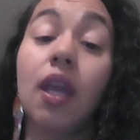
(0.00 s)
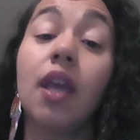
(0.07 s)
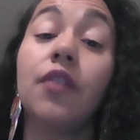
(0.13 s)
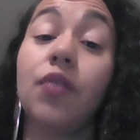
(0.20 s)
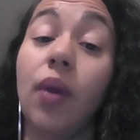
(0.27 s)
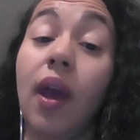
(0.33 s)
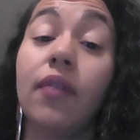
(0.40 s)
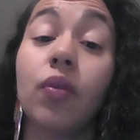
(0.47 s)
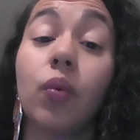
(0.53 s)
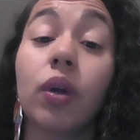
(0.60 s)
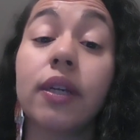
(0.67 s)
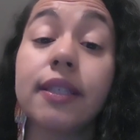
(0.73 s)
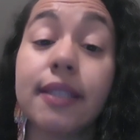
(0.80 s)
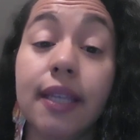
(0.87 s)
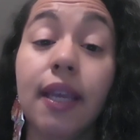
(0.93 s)
If you have the
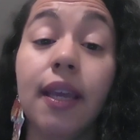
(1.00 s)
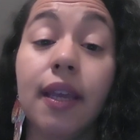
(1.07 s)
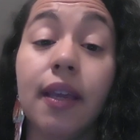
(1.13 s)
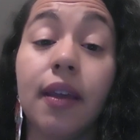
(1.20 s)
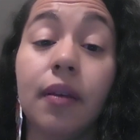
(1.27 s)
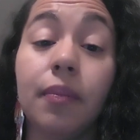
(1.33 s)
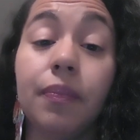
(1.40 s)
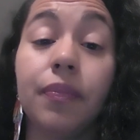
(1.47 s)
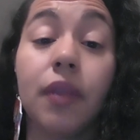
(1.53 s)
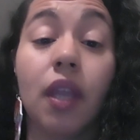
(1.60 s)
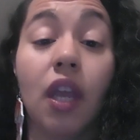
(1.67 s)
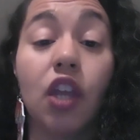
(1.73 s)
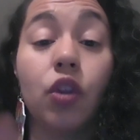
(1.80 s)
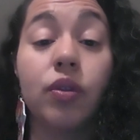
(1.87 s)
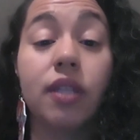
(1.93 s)
word dig
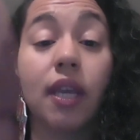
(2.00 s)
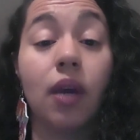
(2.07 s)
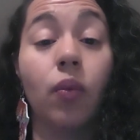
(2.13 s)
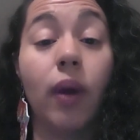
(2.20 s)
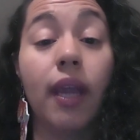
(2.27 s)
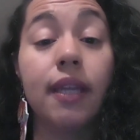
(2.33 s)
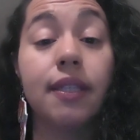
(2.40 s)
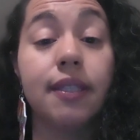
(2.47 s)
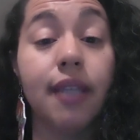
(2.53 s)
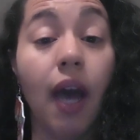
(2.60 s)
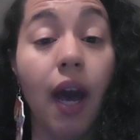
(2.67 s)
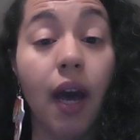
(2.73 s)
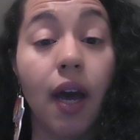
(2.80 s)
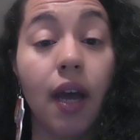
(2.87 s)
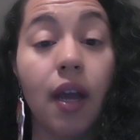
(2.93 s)
and you take away
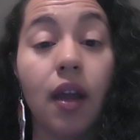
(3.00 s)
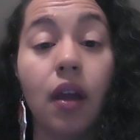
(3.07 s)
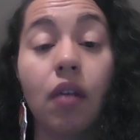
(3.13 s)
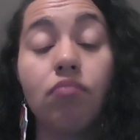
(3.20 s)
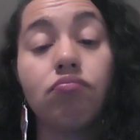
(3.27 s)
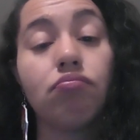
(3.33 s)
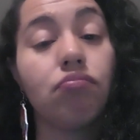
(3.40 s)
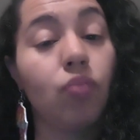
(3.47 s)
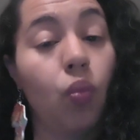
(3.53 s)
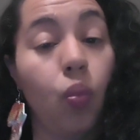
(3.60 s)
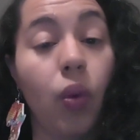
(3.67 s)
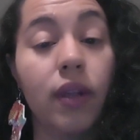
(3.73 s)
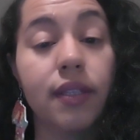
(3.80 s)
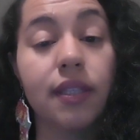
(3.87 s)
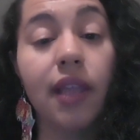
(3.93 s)
duh,
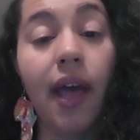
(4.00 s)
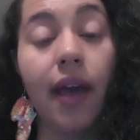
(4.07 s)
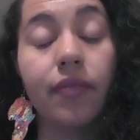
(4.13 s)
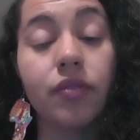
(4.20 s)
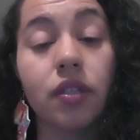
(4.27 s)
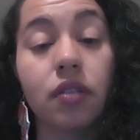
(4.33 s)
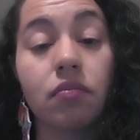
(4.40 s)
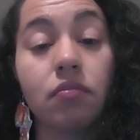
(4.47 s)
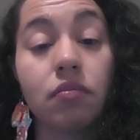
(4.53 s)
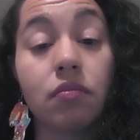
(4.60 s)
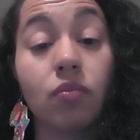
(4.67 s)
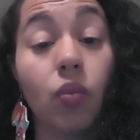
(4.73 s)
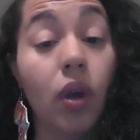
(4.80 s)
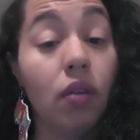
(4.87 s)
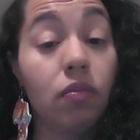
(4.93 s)
what's left?
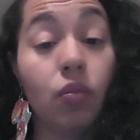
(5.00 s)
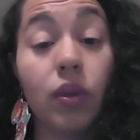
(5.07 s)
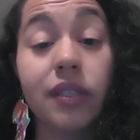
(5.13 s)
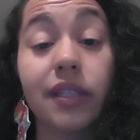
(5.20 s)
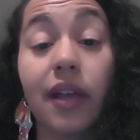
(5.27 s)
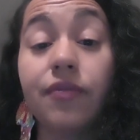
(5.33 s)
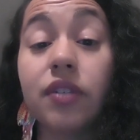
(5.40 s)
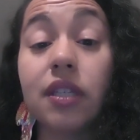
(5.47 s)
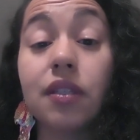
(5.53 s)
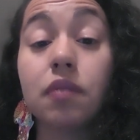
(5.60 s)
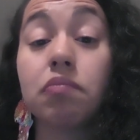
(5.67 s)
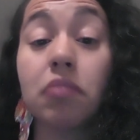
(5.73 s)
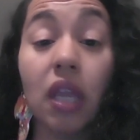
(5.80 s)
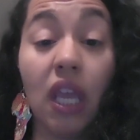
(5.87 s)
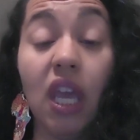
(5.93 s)
Well, what's left is
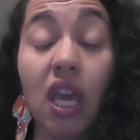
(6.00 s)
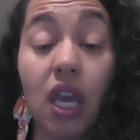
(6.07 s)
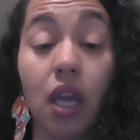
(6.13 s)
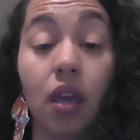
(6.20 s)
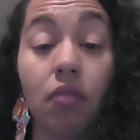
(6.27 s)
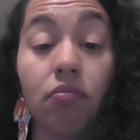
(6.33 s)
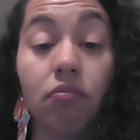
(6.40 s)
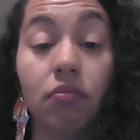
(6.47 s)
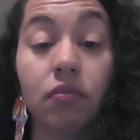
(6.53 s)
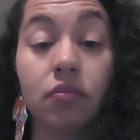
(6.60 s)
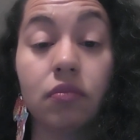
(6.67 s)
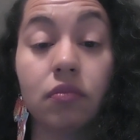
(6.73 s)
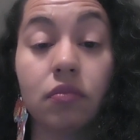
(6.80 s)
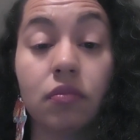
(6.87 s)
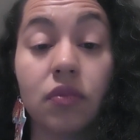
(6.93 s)
ig.
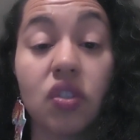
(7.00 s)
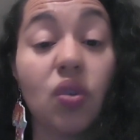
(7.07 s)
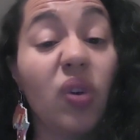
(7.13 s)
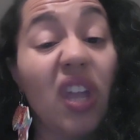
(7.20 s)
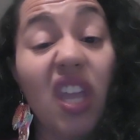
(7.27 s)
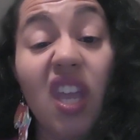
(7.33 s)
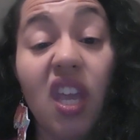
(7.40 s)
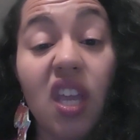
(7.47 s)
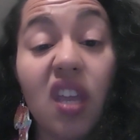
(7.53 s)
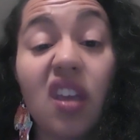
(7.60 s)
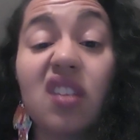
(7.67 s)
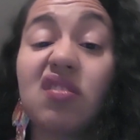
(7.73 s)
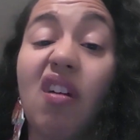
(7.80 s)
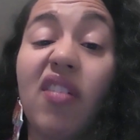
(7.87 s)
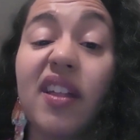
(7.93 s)
So ig
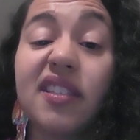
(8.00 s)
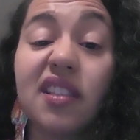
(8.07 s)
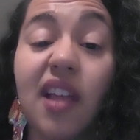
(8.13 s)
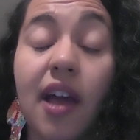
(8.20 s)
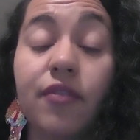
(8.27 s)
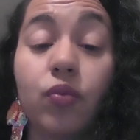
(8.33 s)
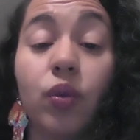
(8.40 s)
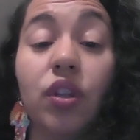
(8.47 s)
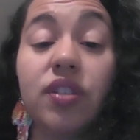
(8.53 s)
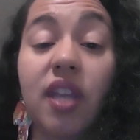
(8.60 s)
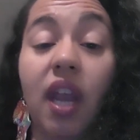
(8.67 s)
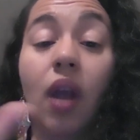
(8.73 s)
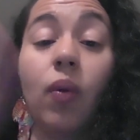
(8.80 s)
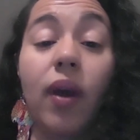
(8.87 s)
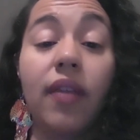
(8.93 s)
is all that's left when you
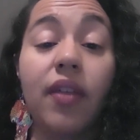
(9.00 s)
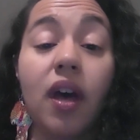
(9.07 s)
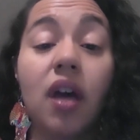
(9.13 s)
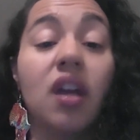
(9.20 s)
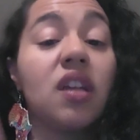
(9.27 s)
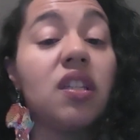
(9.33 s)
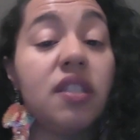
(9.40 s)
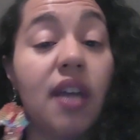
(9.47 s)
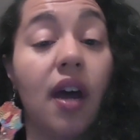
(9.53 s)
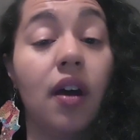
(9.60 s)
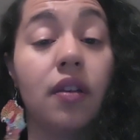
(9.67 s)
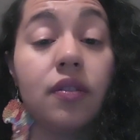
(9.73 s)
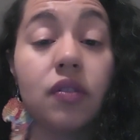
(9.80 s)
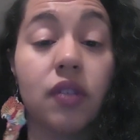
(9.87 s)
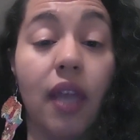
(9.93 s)
take away the duh
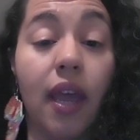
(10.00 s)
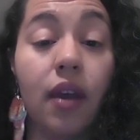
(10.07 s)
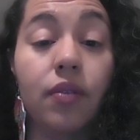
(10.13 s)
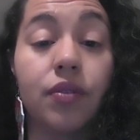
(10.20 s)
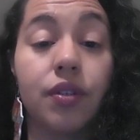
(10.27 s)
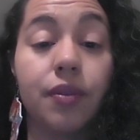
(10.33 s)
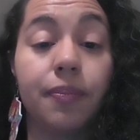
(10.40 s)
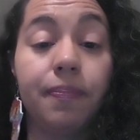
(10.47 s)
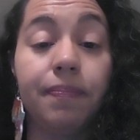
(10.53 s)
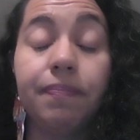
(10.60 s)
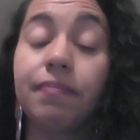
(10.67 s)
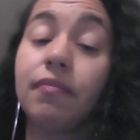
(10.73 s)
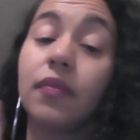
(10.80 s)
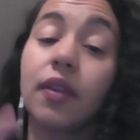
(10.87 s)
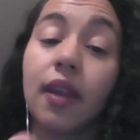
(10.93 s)
sound.
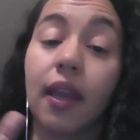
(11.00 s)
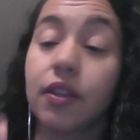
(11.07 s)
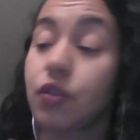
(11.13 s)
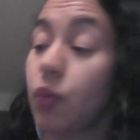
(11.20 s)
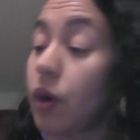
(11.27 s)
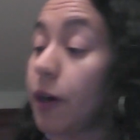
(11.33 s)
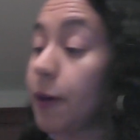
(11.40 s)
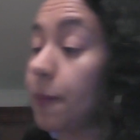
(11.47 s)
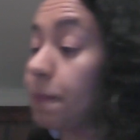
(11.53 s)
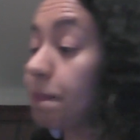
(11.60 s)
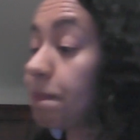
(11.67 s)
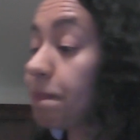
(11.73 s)
Next word.